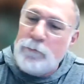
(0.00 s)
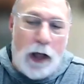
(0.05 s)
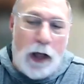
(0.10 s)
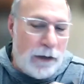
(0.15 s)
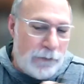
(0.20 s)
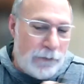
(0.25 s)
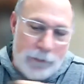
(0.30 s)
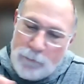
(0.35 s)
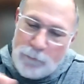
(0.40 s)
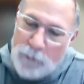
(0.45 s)

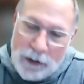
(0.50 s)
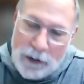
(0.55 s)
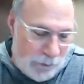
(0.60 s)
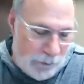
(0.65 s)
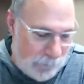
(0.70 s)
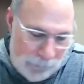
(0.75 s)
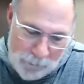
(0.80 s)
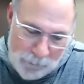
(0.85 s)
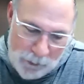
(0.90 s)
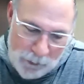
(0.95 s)
lots of
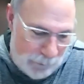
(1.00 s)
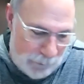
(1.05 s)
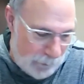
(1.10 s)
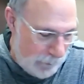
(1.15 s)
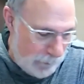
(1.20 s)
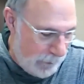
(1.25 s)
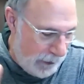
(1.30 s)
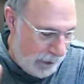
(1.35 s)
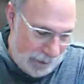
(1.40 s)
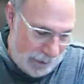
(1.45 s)
minutes from other
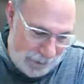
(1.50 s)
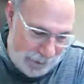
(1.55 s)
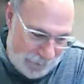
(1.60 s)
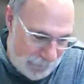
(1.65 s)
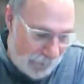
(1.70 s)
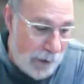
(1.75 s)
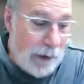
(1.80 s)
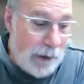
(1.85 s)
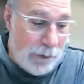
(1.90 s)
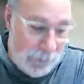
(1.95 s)

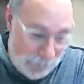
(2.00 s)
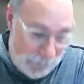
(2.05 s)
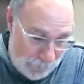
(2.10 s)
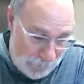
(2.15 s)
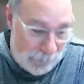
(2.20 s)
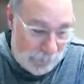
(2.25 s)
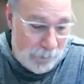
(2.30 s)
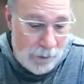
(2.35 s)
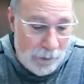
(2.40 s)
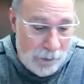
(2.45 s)
meetings and you
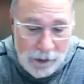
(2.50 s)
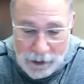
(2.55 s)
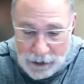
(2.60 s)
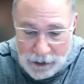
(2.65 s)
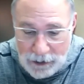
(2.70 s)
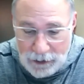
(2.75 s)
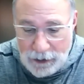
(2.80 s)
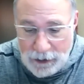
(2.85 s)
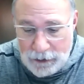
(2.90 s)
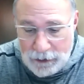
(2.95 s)
do
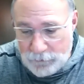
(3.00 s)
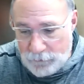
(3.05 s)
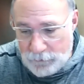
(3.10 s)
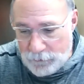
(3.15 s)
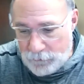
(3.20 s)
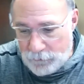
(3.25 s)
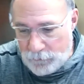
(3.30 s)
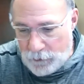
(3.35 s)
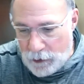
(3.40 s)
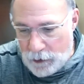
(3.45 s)
an
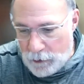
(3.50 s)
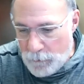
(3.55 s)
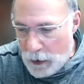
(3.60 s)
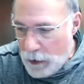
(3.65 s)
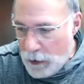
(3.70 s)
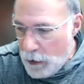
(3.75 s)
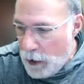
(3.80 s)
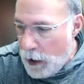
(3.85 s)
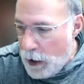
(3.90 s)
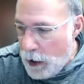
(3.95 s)
excellent job.
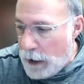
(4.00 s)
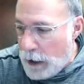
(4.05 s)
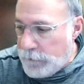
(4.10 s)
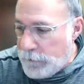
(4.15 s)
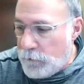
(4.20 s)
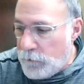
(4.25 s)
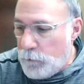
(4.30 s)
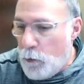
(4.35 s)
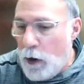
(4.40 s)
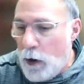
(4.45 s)
I
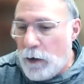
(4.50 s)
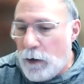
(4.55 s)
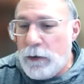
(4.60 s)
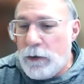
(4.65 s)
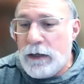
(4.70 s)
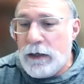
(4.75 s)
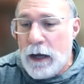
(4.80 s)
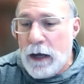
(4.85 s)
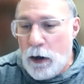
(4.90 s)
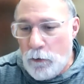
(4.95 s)
just want to be
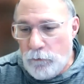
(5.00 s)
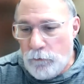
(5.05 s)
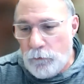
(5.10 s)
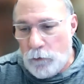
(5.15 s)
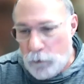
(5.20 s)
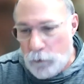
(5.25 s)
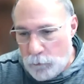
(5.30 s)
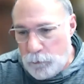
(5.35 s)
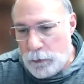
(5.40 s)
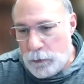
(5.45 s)

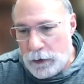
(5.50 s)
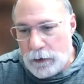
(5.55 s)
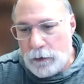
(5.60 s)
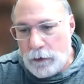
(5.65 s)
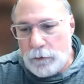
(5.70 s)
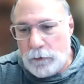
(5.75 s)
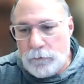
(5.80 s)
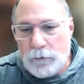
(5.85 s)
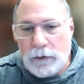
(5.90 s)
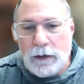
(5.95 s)
careful
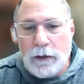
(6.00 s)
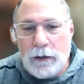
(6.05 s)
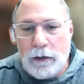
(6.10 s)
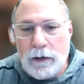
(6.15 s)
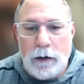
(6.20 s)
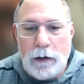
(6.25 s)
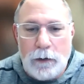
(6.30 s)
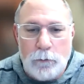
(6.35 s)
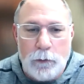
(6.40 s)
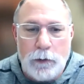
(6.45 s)
because
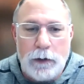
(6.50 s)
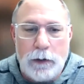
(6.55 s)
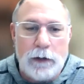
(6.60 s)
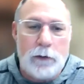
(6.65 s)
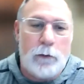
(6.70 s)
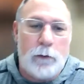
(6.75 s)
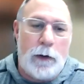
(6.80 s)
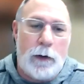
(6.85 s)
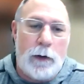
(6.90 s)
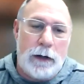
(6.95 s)
again, I
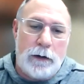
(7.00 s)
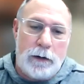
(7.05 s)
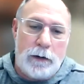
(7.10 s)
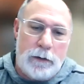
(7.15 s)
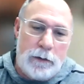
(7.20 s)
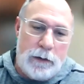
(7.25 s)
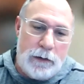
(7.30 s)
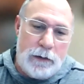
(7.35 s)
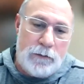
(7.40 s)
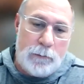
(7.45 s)
reiterate, it
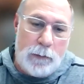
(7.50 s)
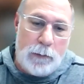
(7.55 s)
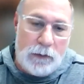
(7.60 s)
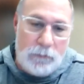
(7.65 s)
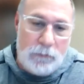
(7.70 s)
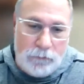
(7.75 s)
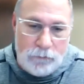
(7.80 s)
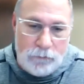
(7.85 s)
needs to be